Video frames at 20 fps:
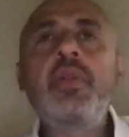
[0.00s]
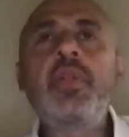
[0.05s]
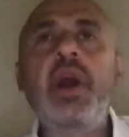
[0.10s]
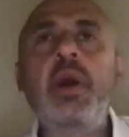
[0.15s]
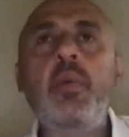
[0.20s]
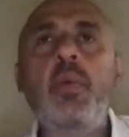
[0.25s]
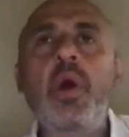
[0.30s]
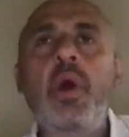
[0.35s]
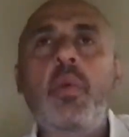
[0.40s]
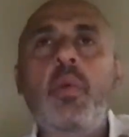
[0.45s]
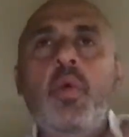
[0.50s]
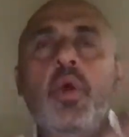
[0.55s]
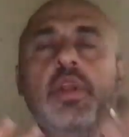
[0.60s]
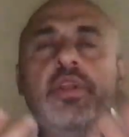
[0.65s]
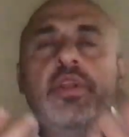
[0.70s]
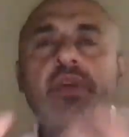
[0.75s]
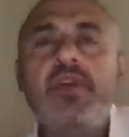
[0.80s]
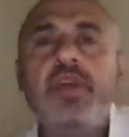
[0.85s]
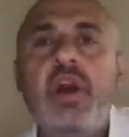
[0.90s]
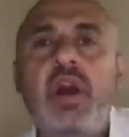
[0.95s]
that what we're
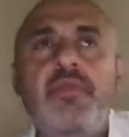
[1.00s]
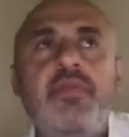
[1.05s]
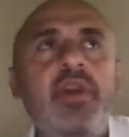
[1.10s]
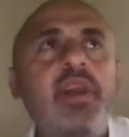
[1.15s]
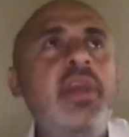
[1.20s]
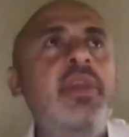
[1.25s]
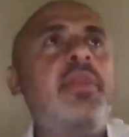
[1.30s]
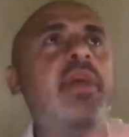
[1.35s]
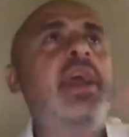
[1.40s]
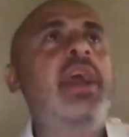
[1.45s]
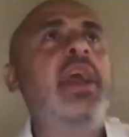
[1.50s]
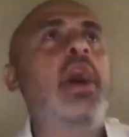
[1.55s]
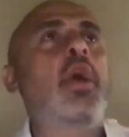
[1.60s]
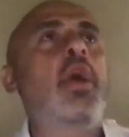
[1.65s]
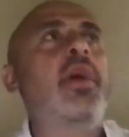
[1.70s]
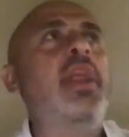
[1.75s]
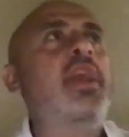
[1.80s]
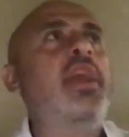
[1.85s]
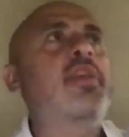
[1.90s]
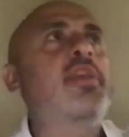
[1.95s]
discovering, they
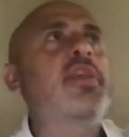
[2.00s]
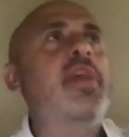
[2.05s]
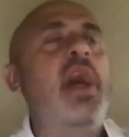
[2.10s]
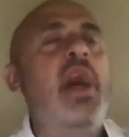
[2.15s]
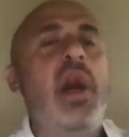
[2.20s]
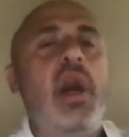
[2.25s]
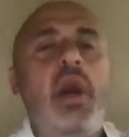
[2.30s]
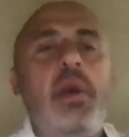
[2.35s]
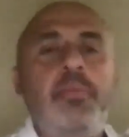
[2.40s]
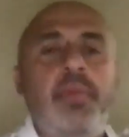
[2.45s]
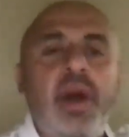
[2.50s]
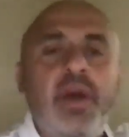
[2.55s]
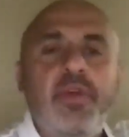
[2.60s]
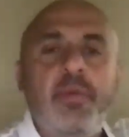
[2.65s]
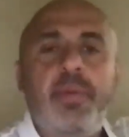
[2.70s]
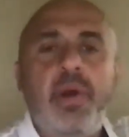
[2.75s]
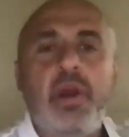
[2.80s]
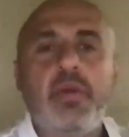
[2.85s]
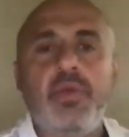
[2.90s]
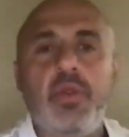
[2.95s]
already saw by the
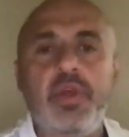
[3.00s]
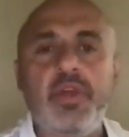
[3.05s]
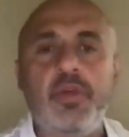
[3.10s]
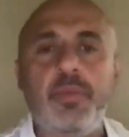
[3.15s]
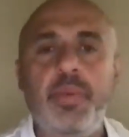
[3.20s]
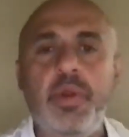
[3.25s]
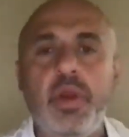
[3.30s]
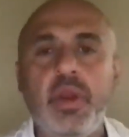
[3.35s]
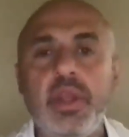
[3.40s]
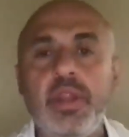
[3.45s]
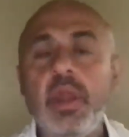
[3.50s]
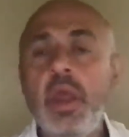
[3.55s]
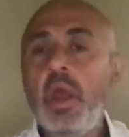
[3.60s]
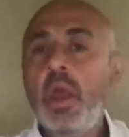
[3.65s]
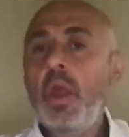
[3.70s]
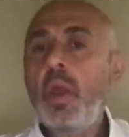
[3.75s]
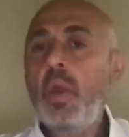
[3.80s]
power of the Holy Spirit.